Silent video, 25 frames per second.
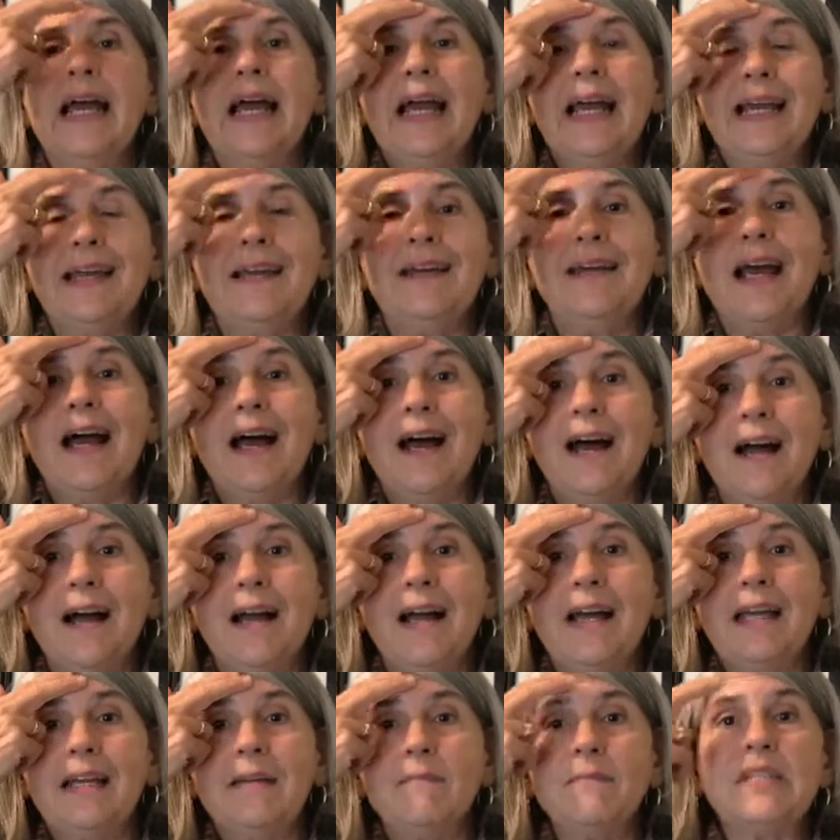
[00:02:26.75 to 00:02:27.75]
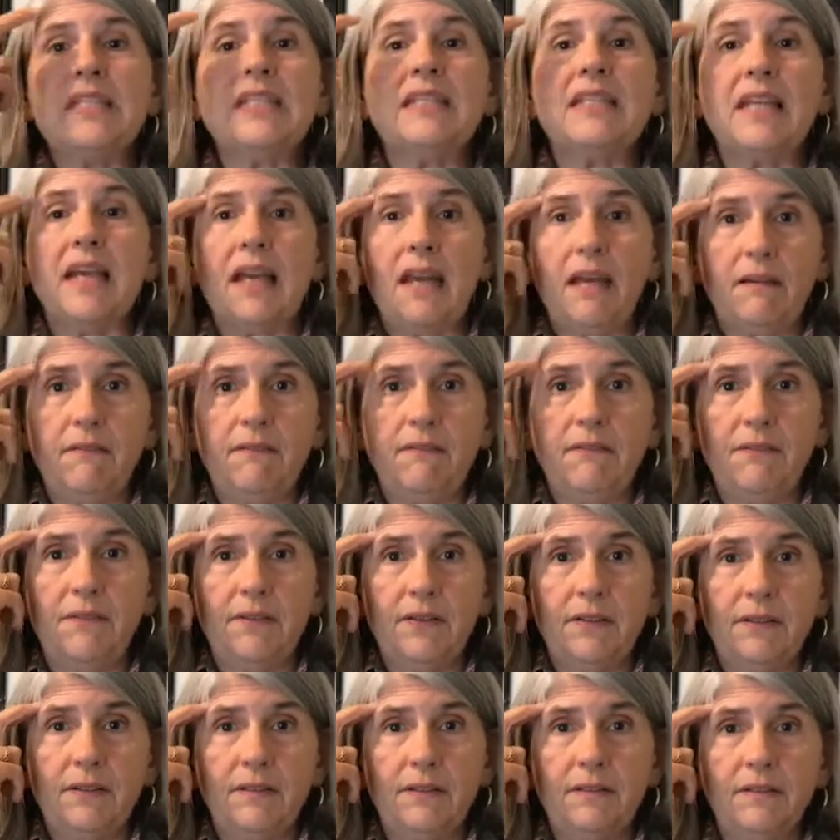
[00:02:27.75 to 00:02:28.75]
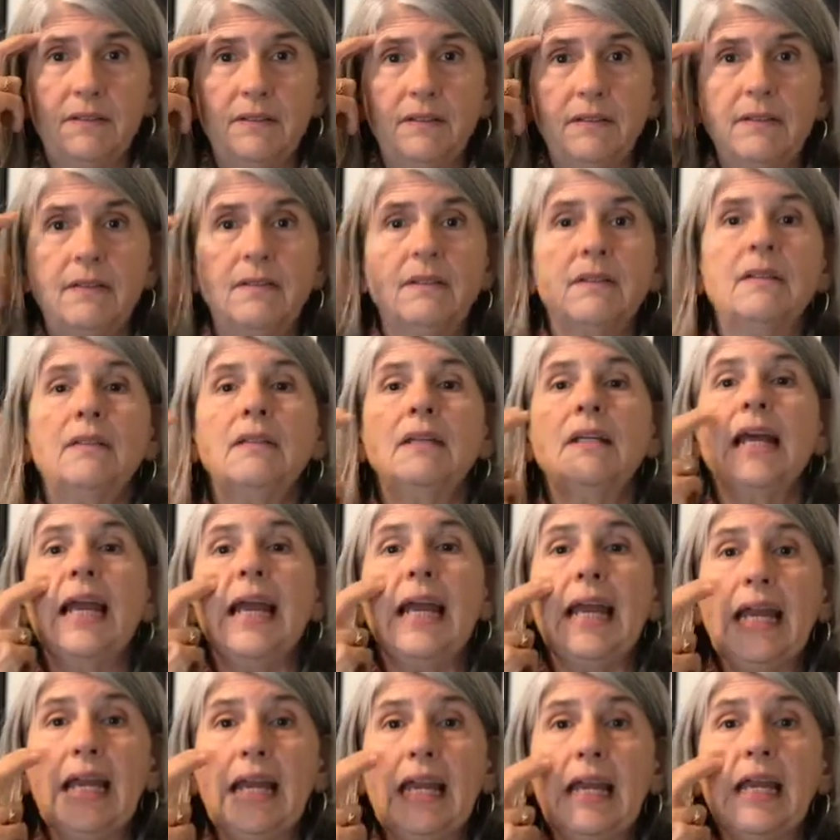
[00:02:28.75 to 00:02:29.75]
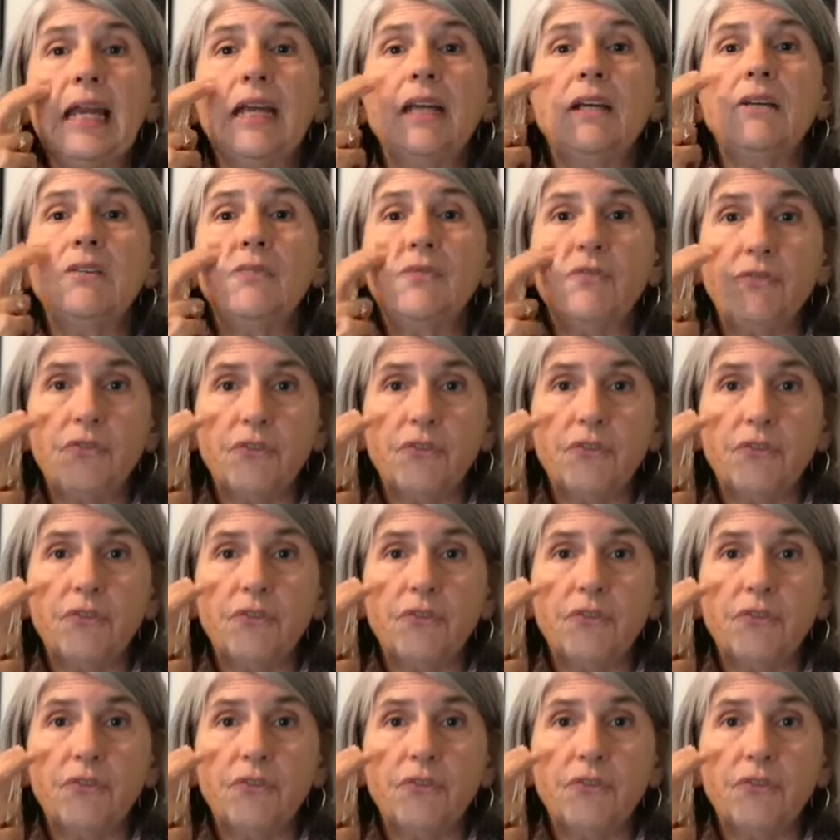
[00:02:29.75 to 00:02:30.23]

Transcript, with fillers: And I am safe and